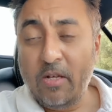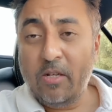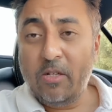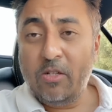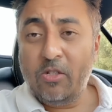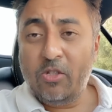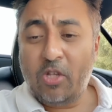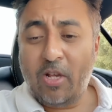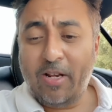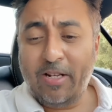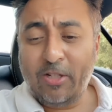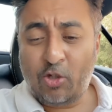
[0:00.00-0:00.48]

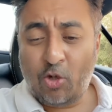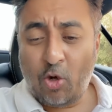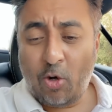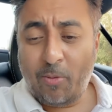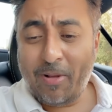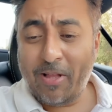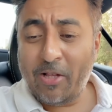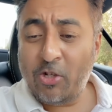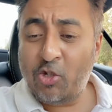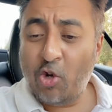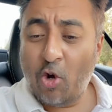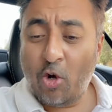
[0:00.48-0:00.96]
So let's talk
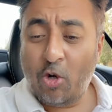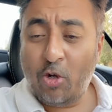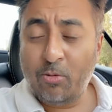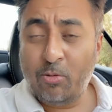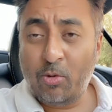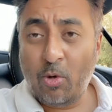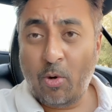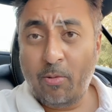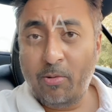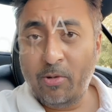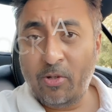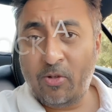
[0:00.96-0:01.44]
about the shock
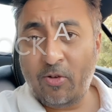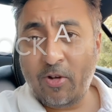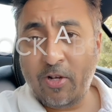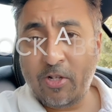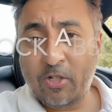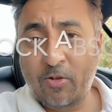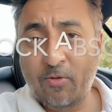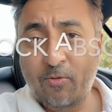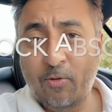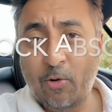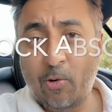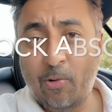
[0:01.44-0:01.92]
absorbers
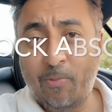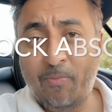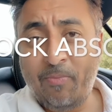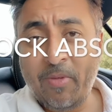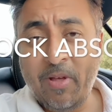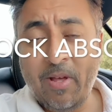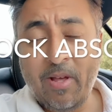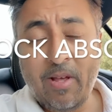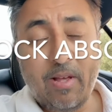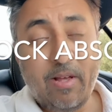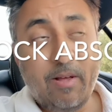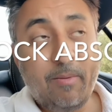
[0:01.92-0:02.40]
first of all,
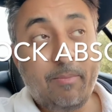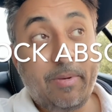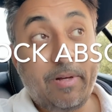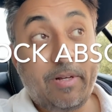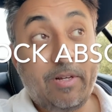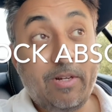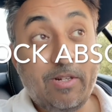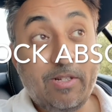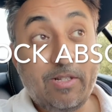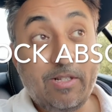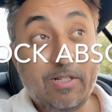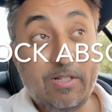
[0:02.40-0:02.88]

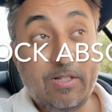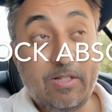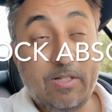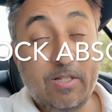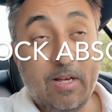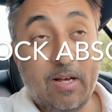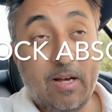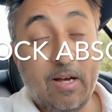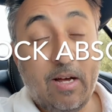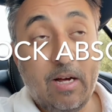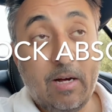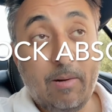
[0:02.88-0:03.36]
because
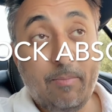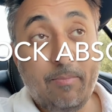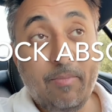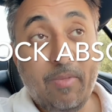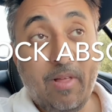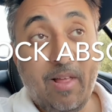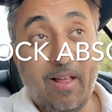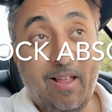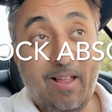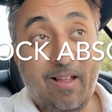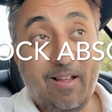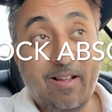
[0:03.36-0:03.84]

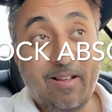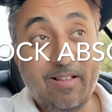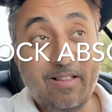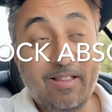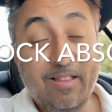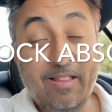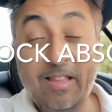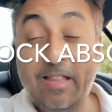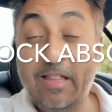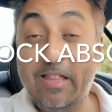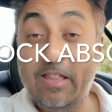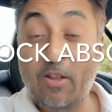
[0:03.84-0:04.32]

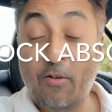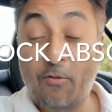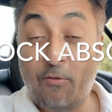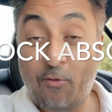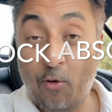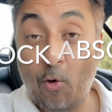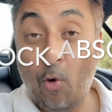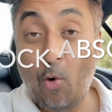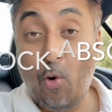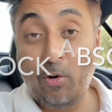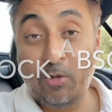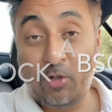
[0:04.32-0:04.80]
the
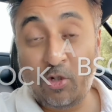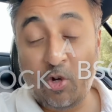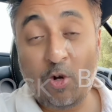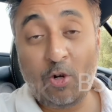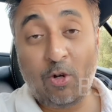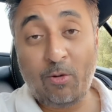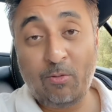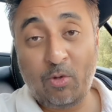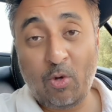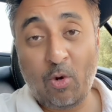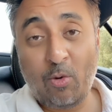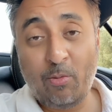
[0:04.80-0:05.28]
4
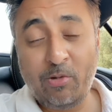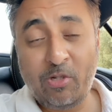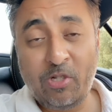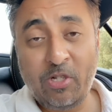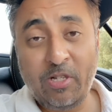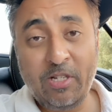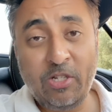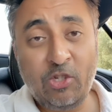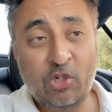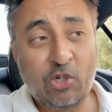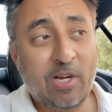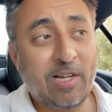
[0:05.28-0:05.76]
shock absorbers
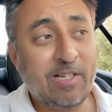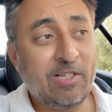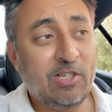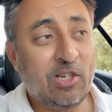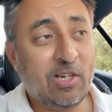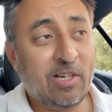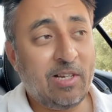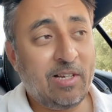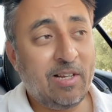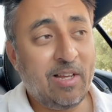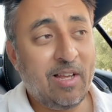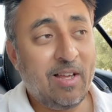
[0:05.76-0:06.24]
need
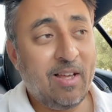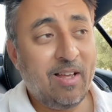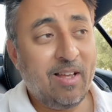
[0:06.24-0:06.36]
changing.